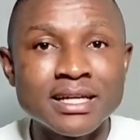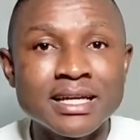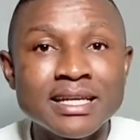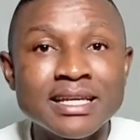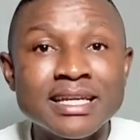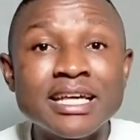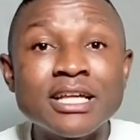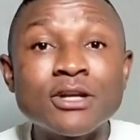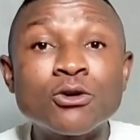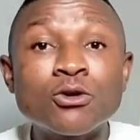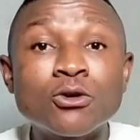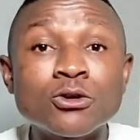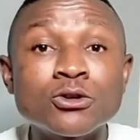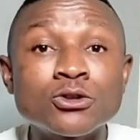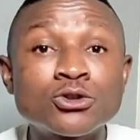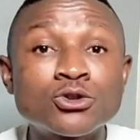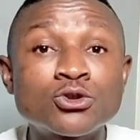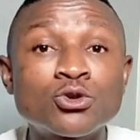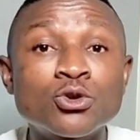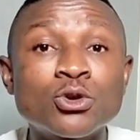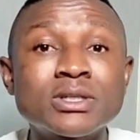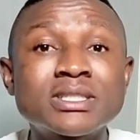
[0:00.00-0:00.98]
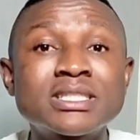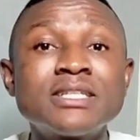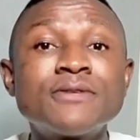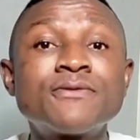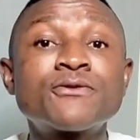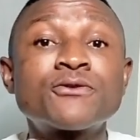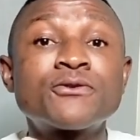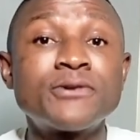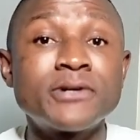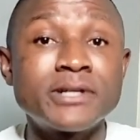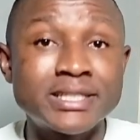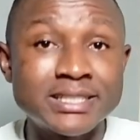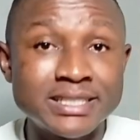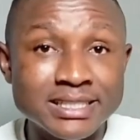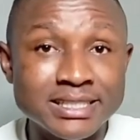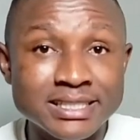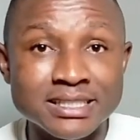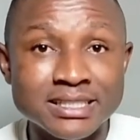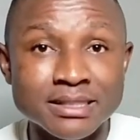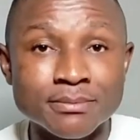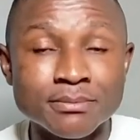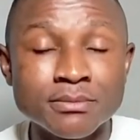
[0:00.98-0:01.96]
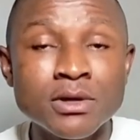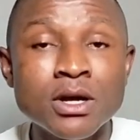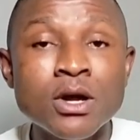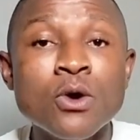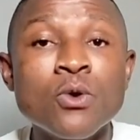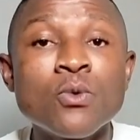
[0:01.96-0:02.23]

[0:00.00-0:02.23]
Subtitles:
Learn constructive criticism,